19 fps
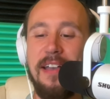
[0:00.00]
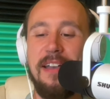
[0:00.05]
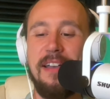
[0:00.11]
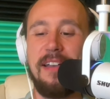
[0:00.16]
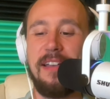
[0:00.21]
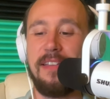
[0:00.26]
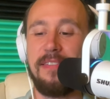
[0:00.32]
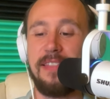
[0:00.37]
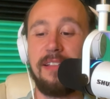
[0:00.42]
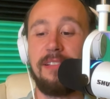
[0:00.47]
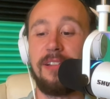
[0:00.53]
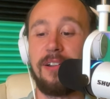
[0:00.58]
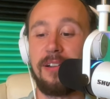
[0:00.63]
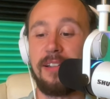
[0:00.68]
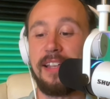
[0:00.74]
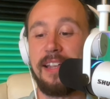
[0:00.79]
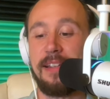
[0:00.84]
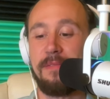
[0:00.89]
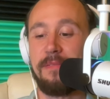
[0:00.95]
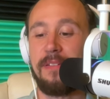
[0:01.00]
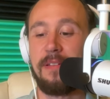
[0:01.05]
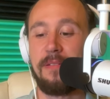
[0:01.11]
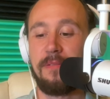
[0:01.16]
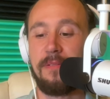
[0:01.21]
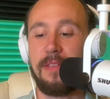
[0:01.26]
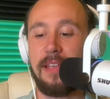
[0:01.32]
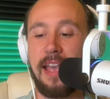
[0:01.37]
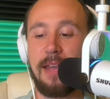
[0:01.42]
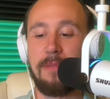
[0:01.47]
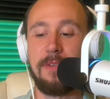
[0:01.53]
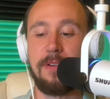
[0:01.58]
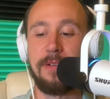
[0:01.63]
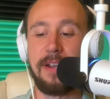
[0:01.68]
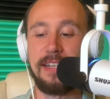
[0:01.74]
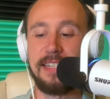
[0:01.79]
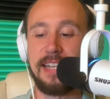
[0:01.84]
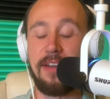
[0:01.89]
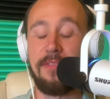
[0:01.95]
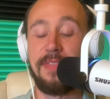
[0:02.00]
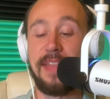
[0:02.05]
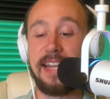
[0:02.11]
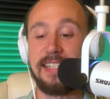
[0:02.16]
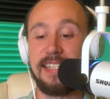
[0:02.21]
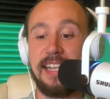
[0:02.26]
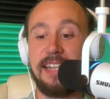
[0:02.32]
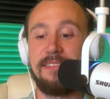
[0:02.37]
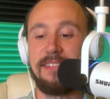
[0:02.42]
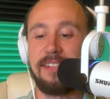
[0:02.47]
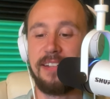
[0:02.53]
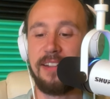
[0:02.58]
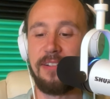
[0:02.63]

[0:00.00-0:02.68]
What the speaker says: they literally had me write down, that's it.